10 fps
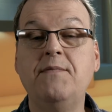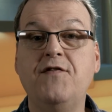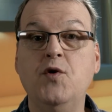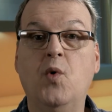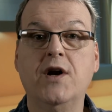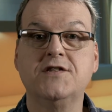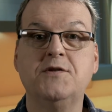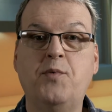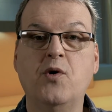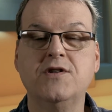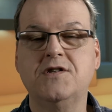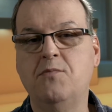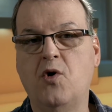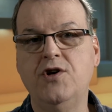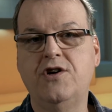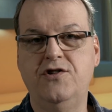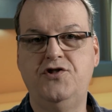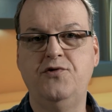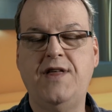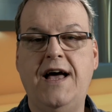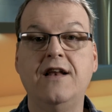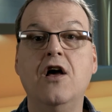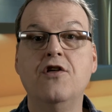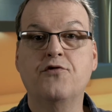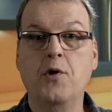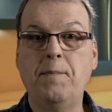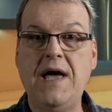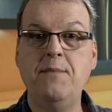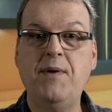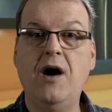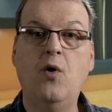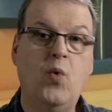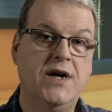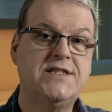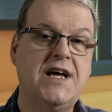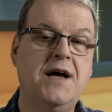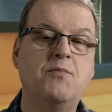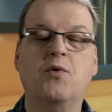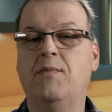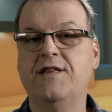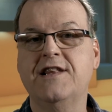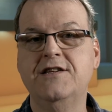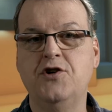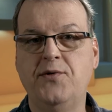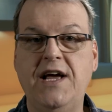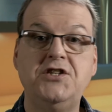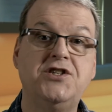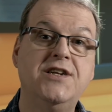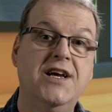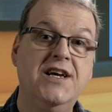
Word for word: If you want to support us some more, you can do that through PayPal, one-time or monthly donation.